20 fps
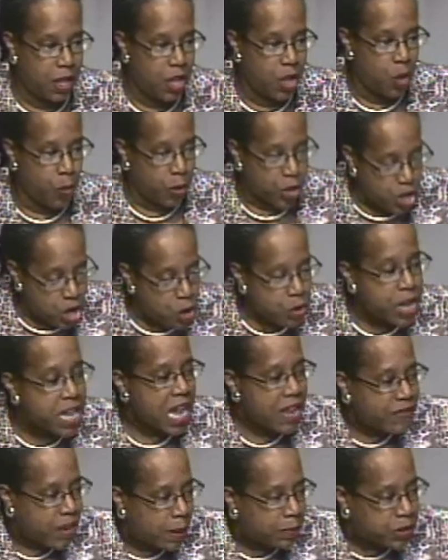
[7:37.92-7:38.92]
When you
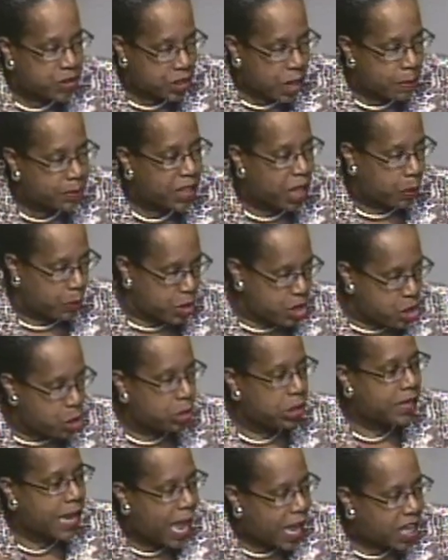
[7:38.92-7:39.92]
give up something, when
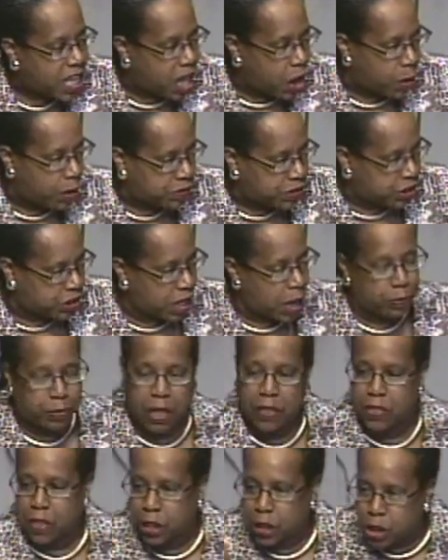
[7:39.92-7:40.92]
you let go of
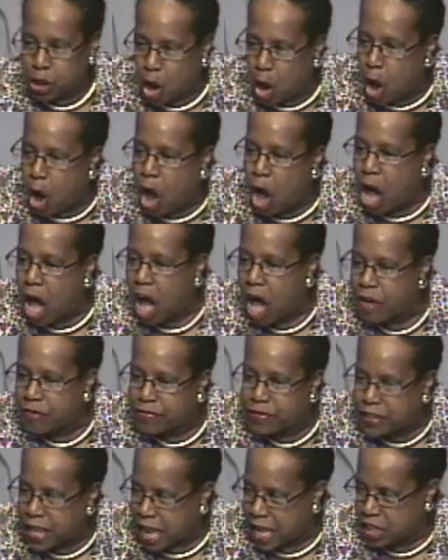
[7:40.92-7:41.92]
something, the law
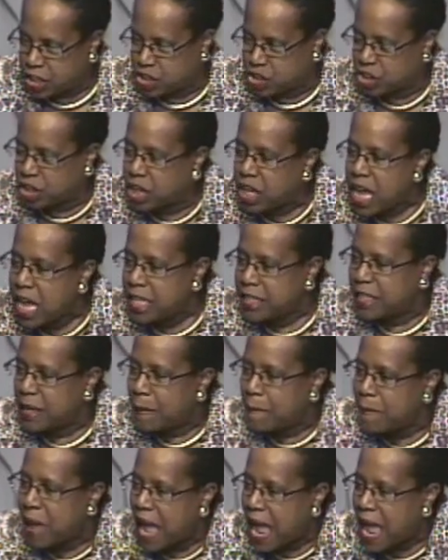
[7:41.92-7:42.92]
of nature
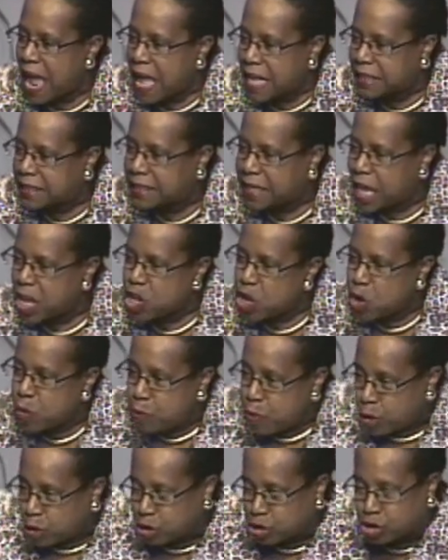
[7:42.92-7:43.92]
demands that you
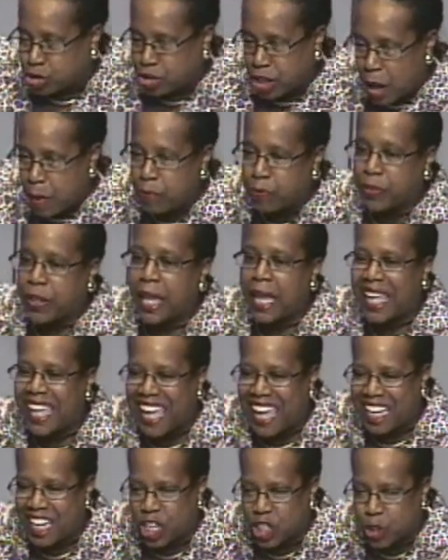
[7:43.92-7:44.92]
put something
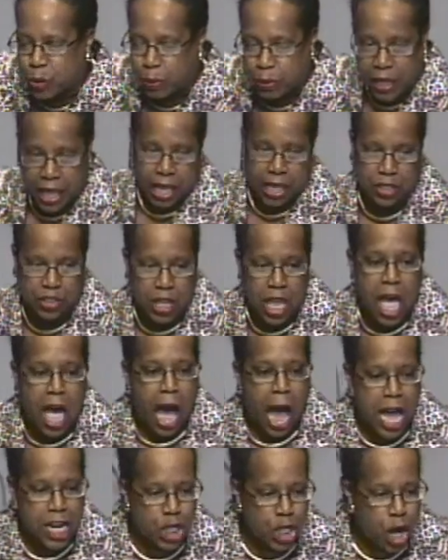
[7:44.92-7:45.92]
in its place.
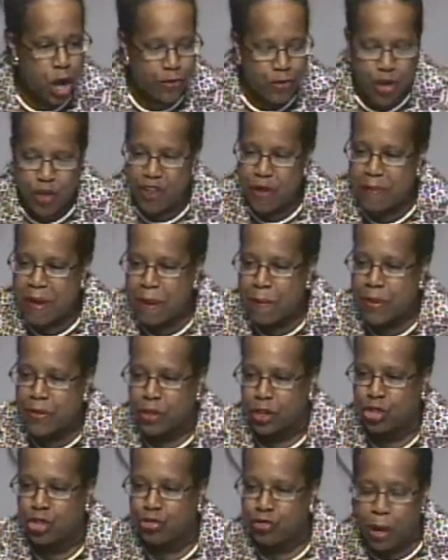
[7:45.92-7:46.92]
I don't know if you remember
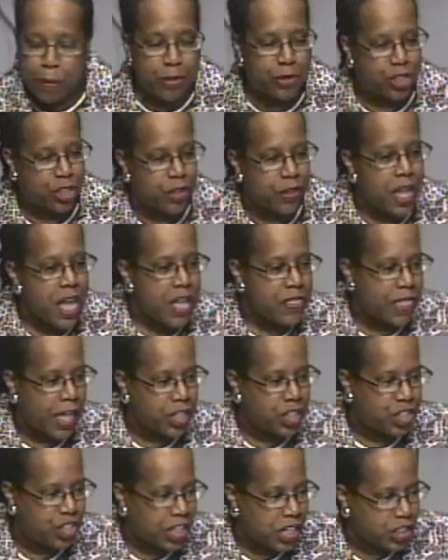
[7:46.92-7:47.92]
the scripture
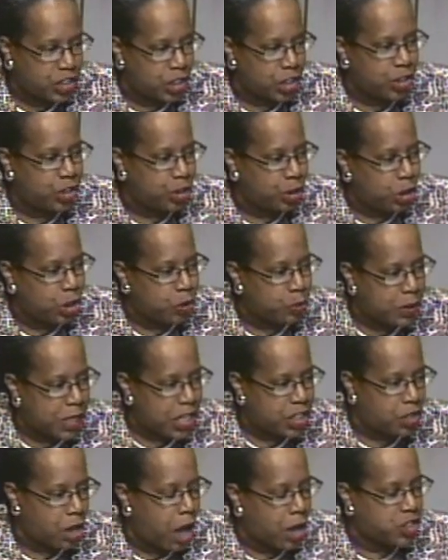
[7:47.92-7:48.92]
that Jesus used when he
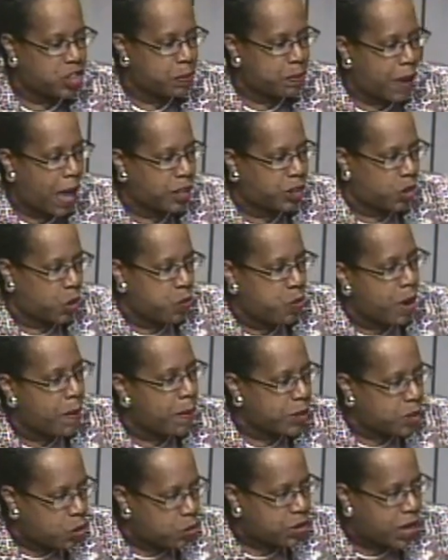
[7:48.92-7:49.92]
talks about the
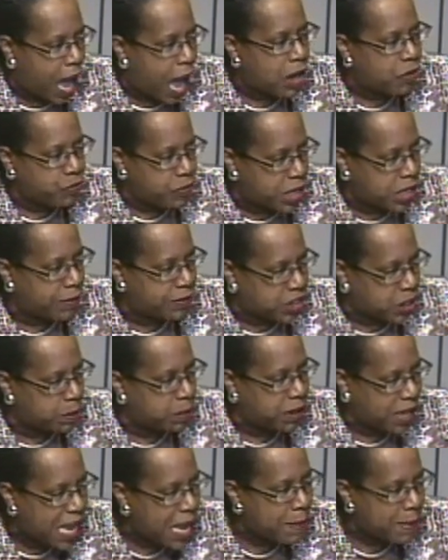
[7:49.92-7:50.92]
woman who got rid of some
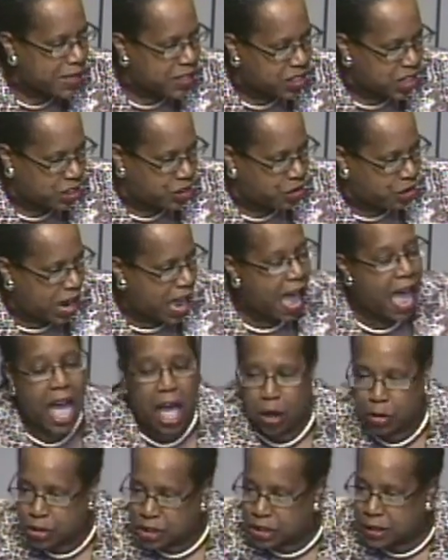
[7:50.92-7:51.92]
demons in her
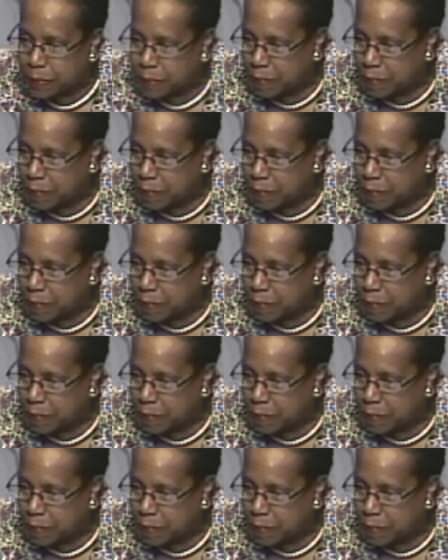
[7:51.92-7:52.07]
house,